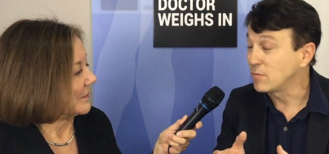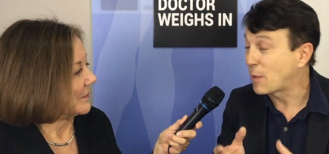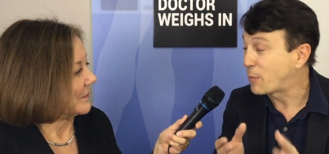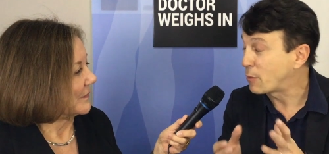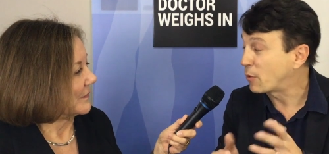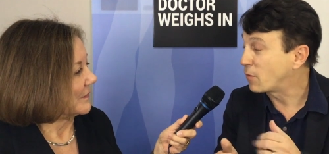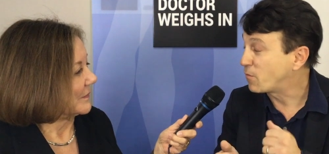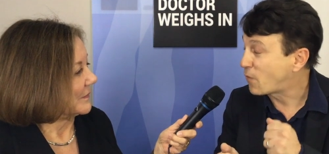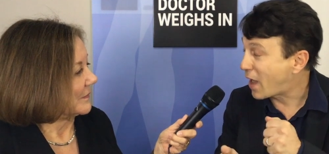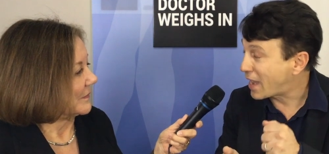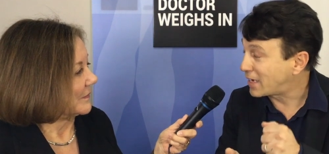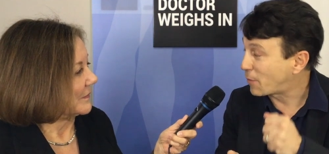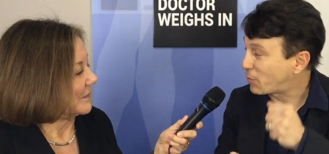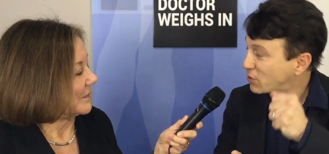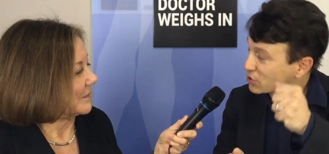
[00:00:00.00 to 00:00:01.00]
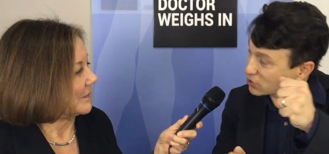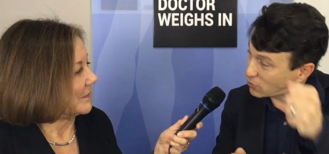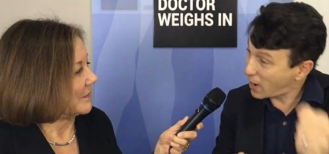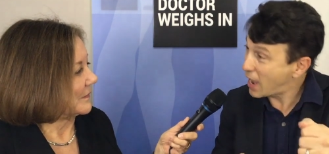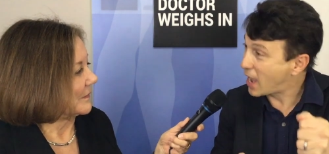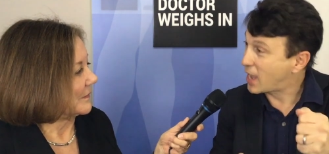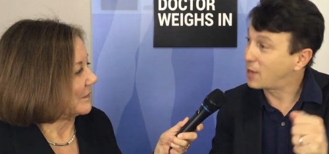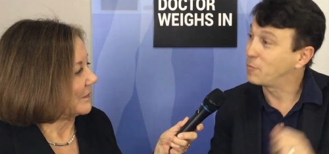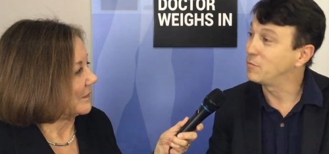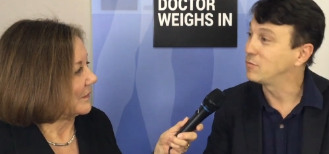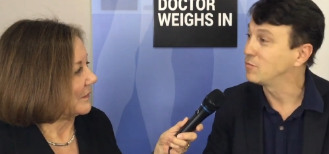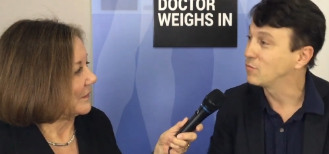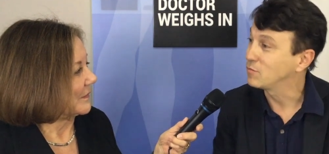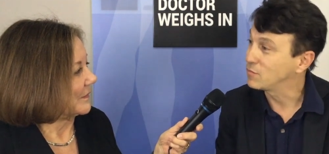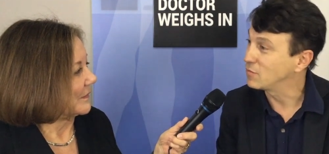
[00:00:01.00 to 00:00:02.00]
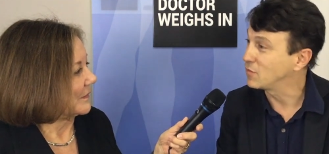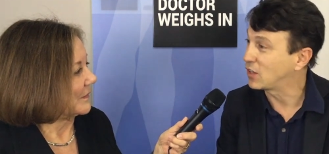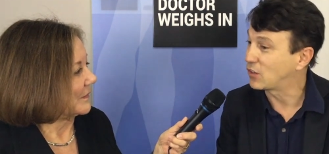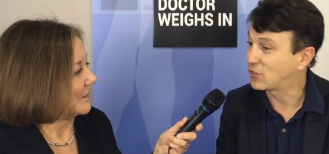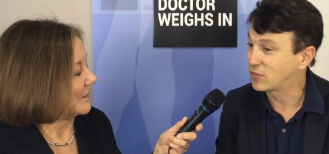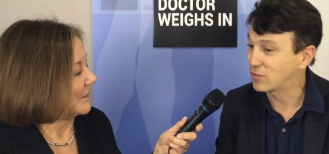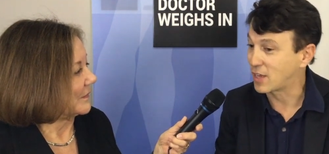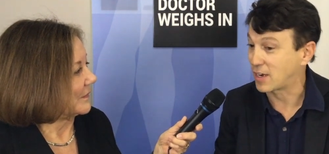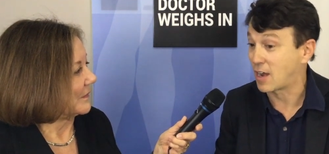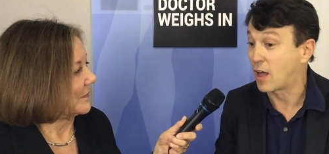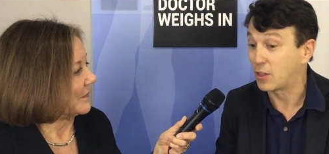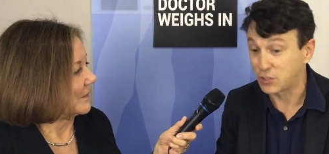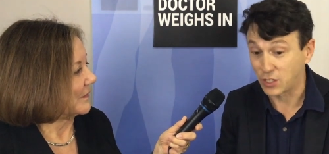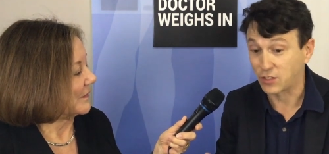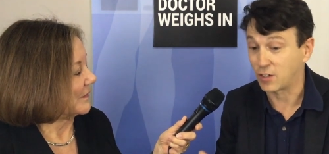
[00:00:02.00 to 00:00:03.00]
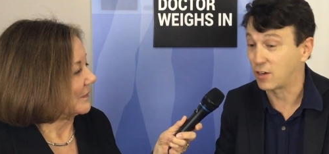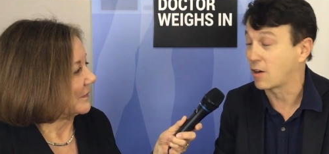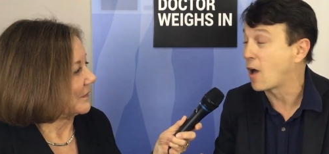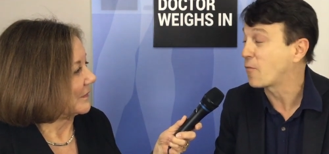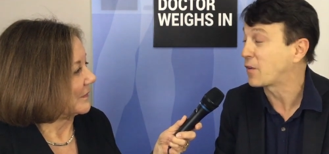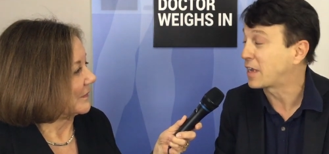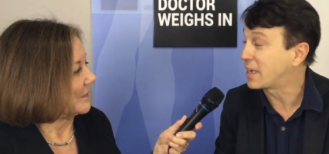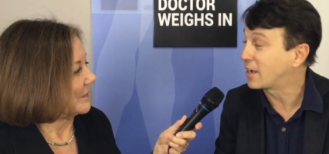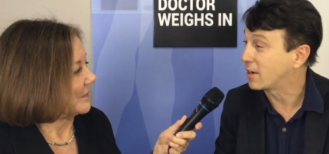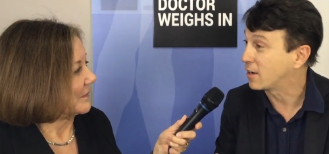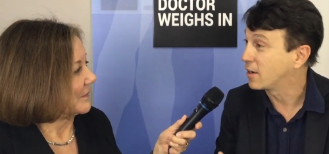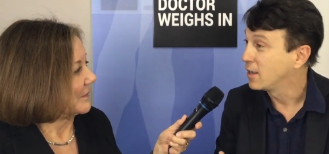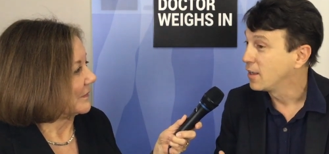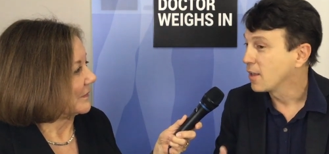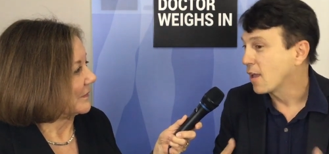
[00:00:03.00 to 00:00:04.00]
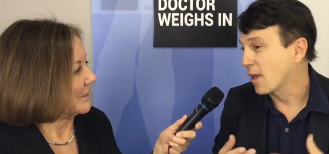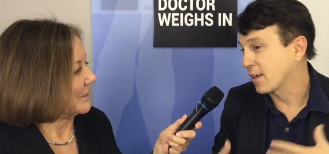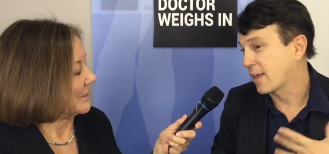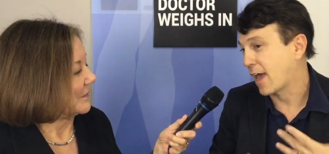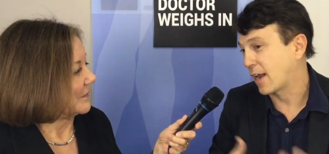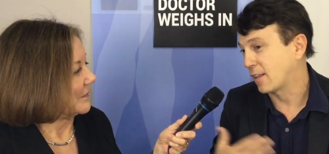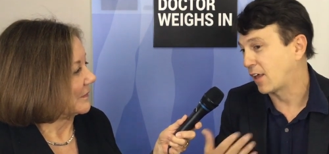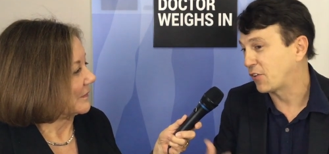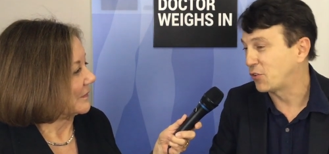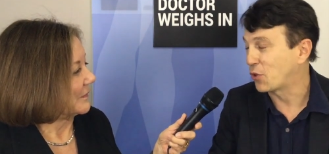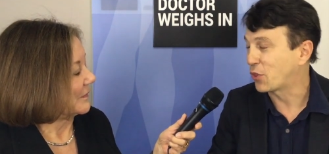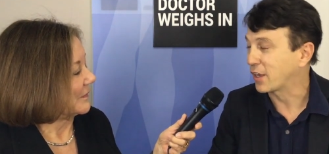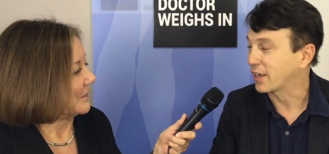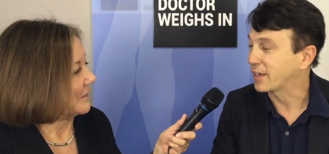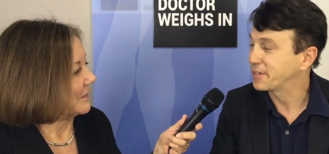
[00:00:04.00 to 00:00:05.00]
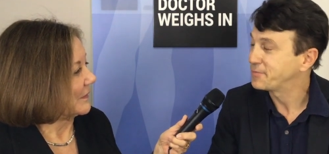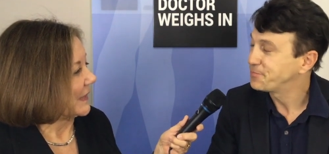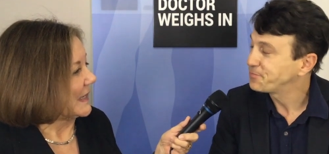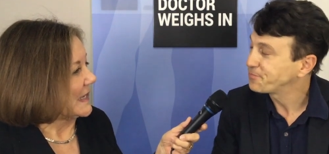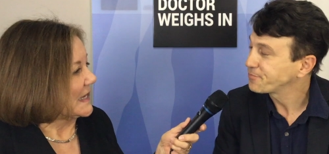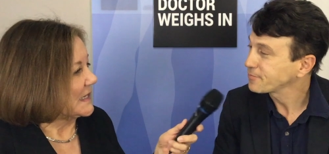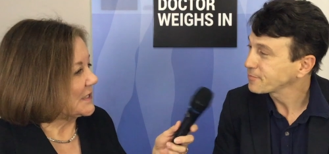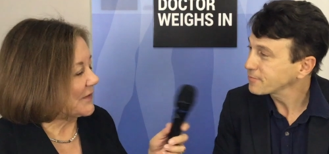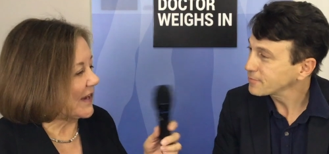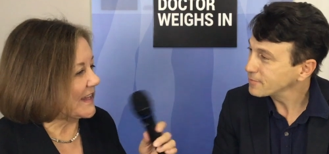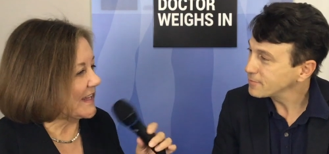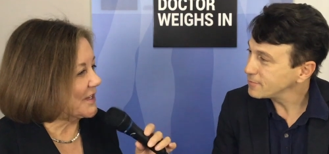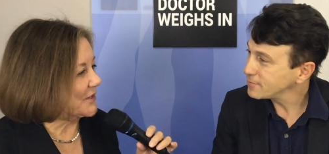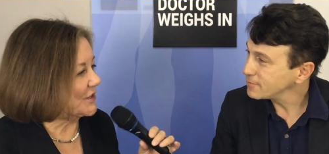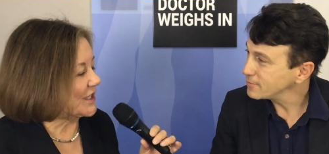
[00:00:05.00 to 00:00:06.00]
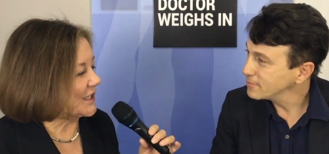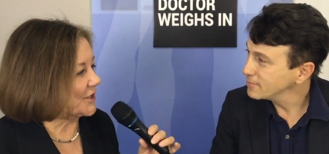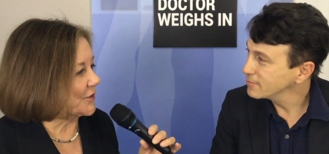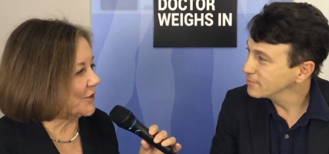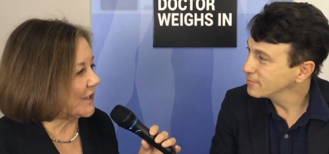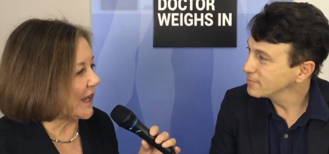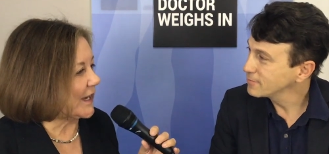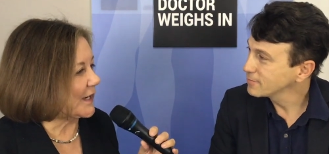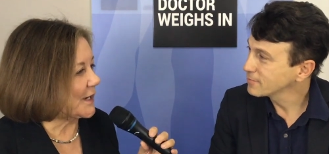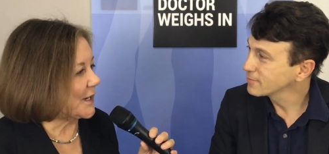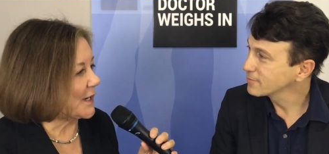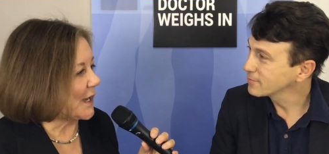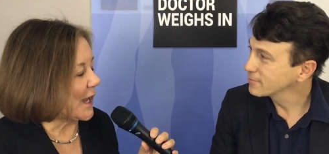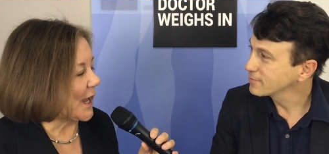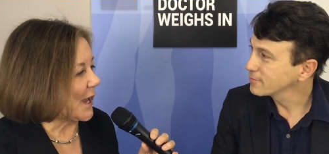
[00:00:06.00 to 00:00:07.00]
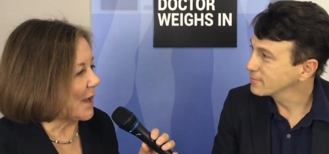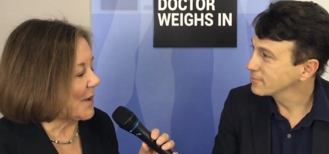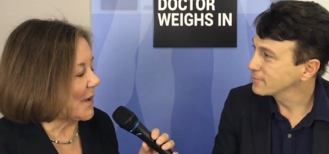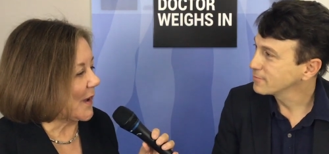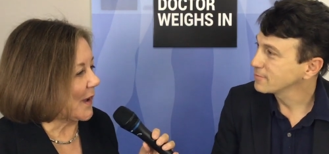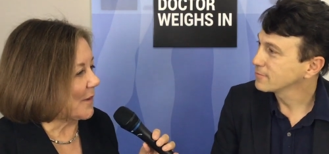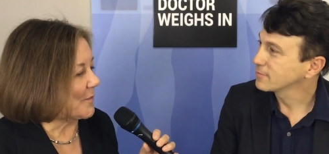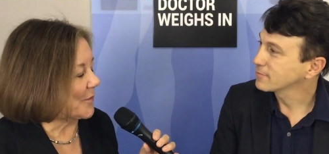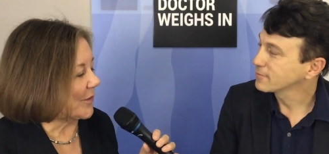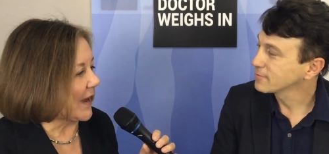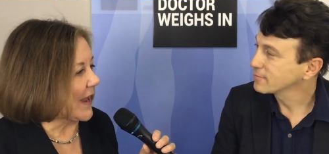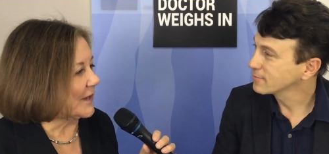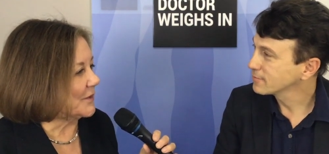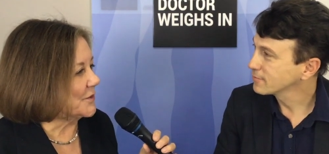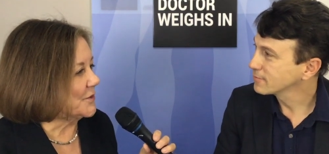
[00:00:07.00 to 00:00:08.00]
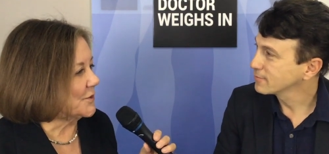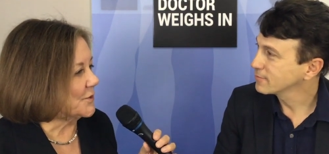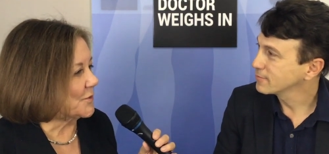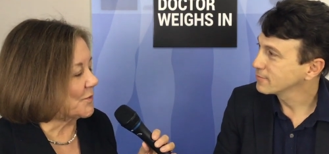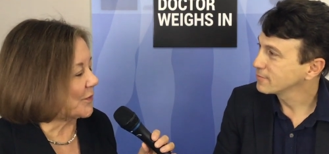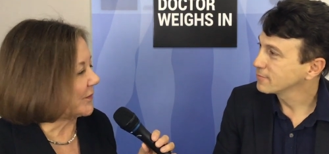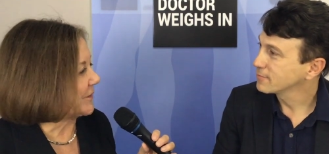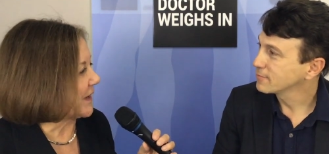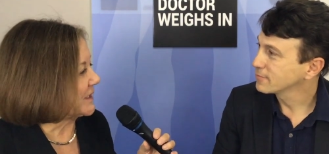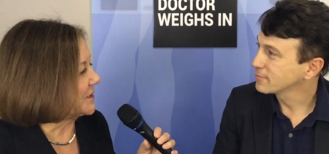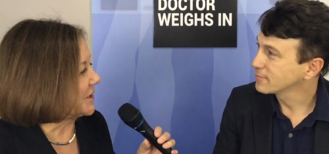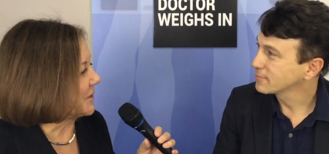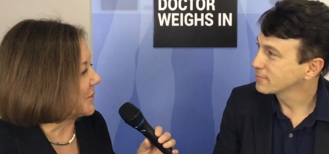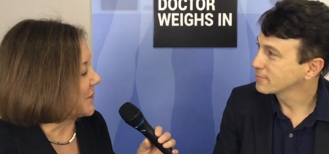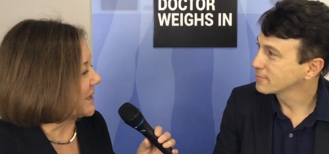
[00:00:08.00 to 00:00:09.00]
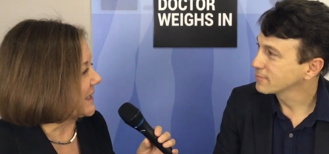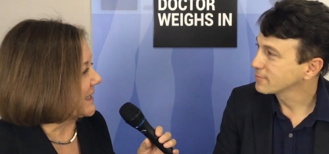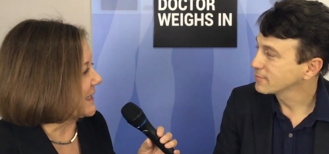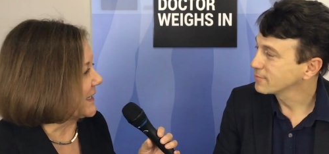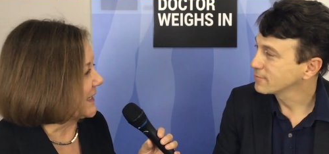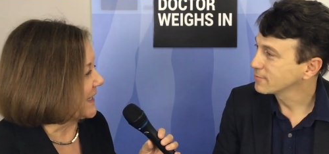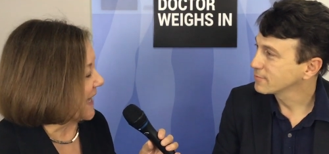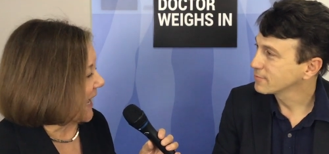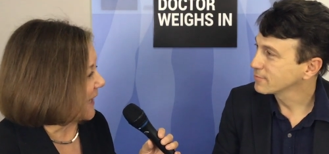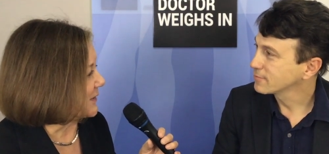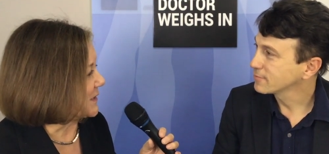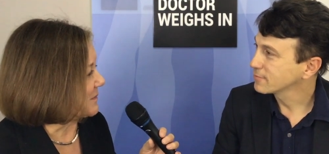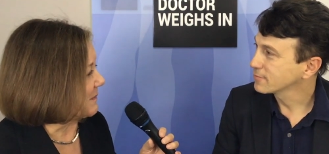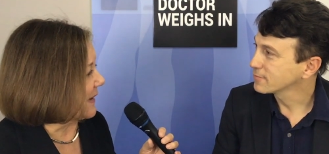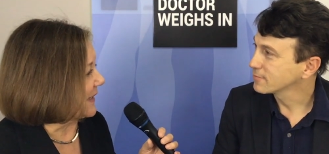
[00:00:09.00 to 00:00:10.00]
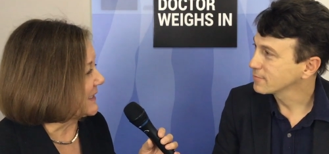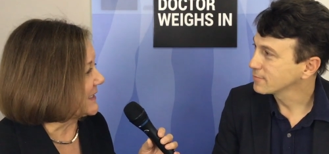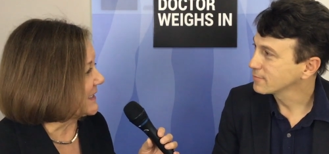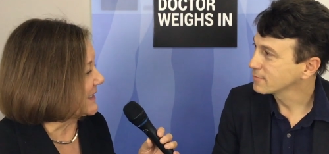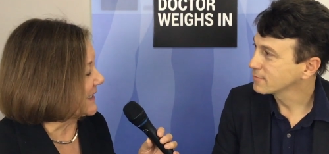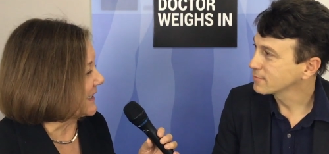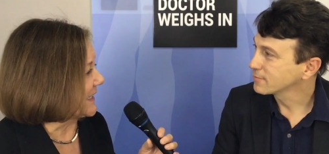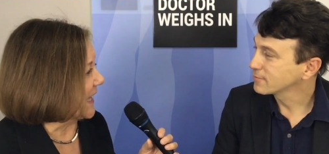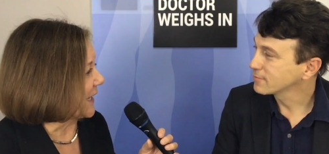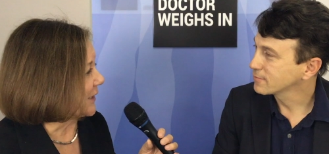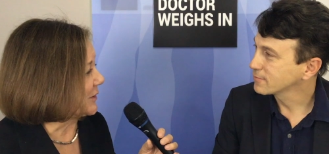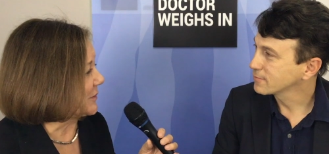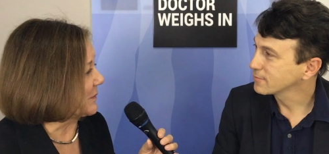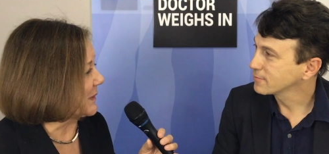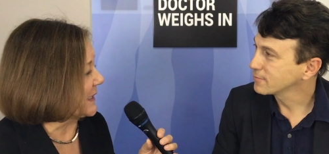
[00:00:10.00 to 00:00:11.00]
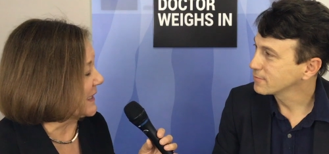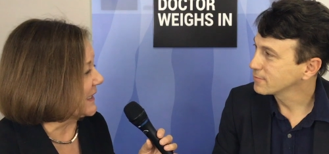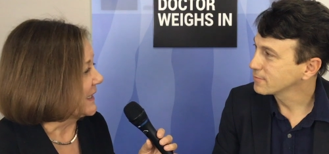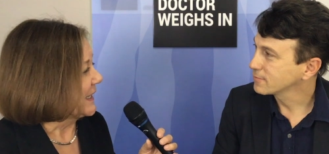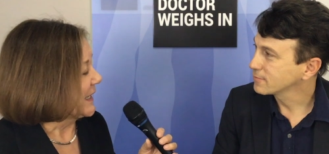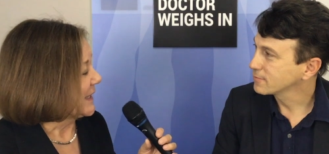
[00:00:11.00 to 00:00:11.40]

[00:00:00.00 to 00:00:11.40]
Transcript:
Speaker 1: let people find and prescribe these technologies that are often here and catalyze new thinking.
Speaker 2: So I think you just created a, a brand new profession within the House of Medicine, and that could be